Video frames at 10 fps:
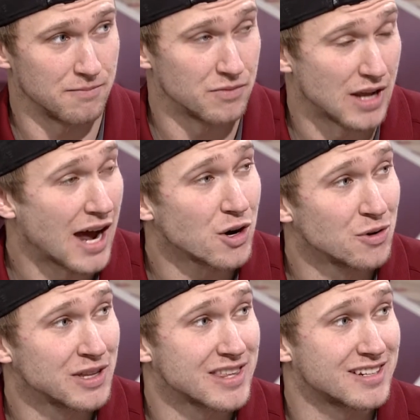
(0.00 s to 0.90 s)
not
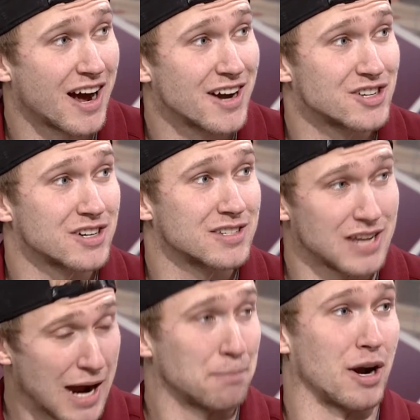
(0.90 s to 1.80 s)
only the Dodgers'
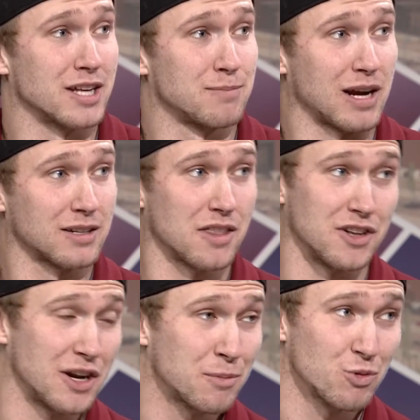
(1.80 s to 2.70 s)
top prospect, the
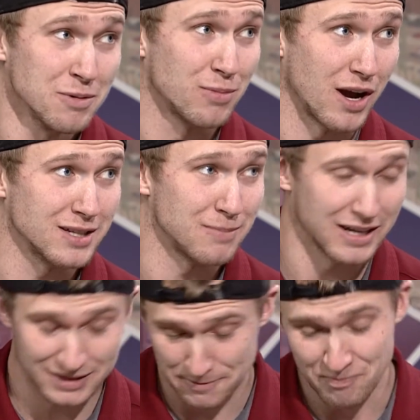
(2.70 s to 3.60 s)
number 1
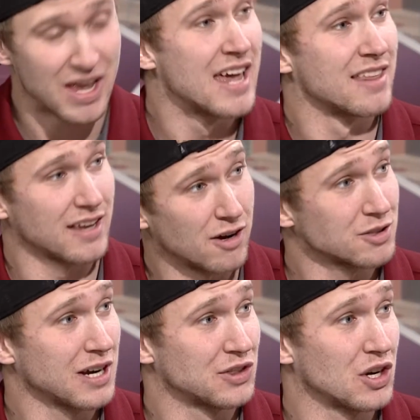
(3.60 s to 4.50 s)
prospect, they also
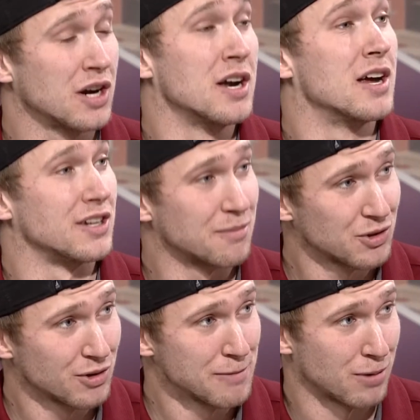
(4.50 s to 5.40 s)
got their number
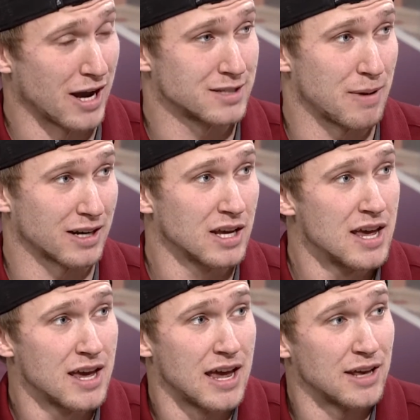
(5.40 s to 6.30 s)
3 prospect.
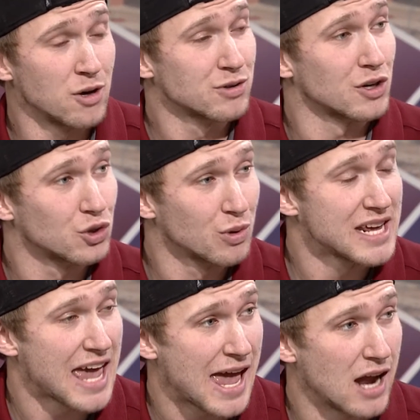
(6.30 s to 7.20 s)
And those are 2
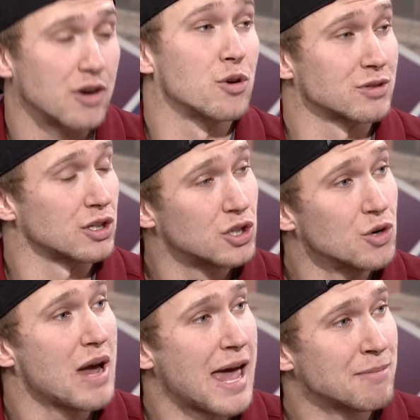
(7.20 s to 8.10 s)

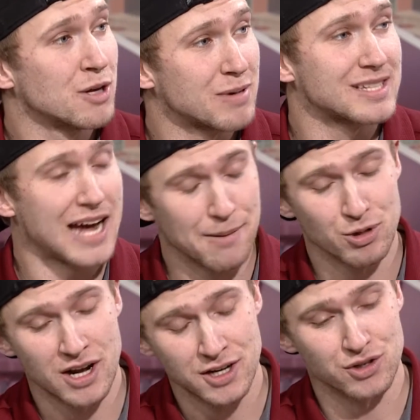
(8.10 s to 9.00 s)
MLB top
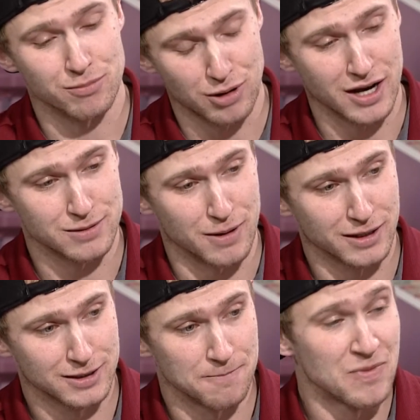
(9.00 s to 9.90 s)
100
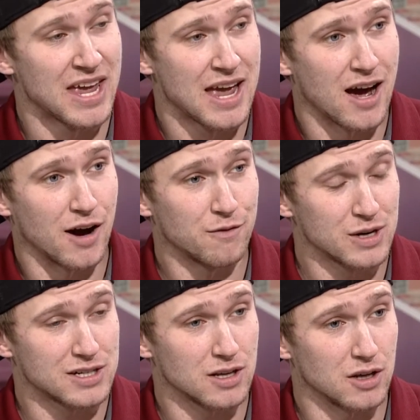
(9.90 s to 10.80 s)
prospects, of
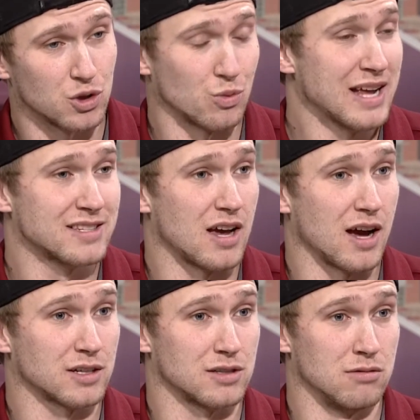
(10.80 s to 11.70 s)
which the Red
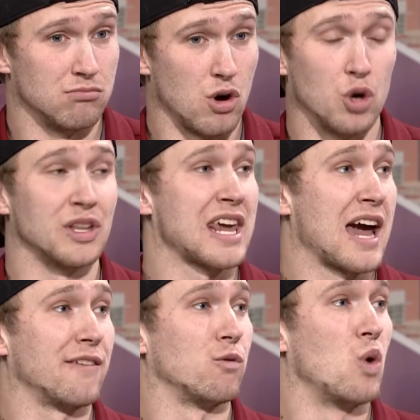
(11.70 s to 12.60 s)
Sox only
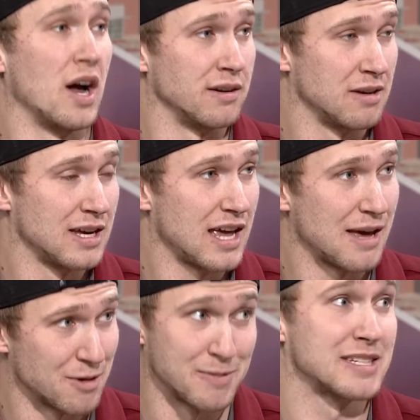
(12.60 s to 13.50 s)
have 1
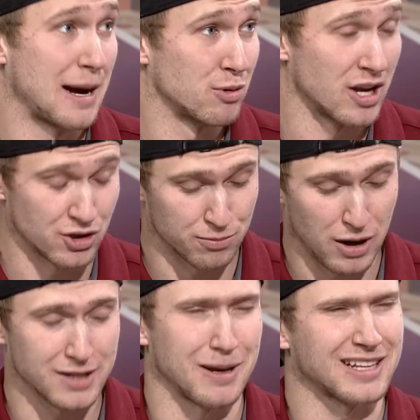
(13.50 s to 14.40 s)
MLB top 100
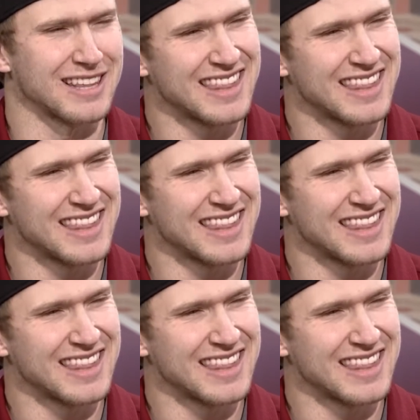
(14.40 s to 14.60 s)
prospect. And